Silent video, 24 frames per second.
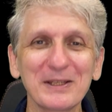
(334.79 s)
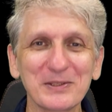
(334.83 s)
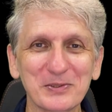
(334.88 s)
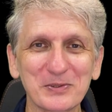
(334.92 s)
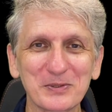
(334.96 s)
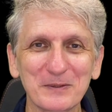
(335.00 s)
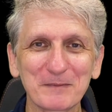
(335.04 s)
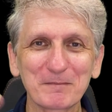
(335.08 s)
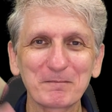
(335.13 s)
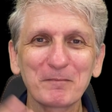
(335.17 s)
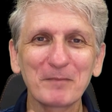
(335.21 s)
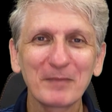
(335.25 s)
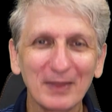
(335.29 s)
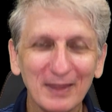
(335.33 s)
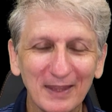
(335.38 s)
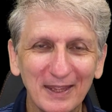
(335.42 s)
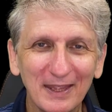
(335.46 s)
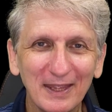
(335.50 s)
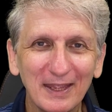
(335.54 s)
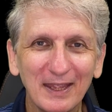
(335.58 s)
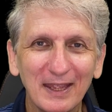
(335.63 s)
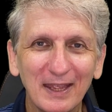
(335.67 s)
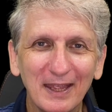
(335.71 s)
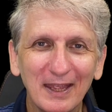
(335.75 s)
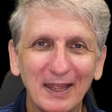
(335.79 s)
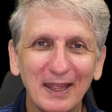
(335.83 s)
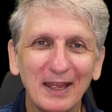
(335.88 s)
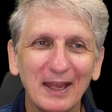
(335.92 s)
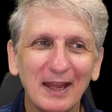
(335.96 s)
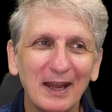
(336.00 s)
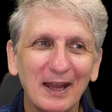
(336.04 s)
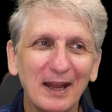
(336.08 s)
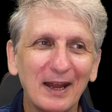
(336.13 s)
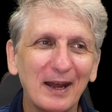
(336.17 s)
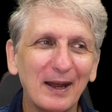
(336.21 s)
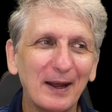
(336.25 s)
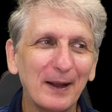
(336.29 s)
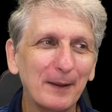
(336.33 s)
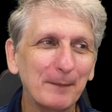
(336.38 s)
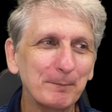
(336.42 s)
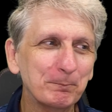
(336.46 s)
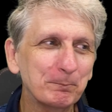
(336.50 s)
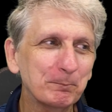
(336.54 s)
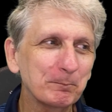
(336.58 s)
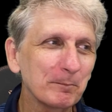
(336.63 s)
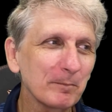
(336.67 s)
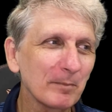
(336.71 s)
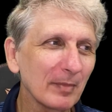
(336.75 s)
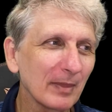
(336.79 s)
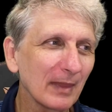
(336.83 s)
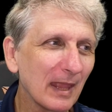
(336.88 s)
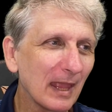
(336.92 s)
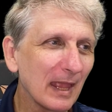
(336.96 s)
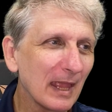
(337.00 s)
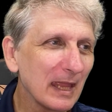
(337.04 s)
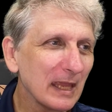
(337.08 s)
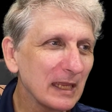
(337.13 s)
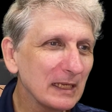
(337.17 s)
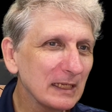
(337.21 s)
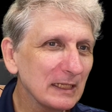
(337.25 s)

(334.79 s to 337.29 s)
um, now google was also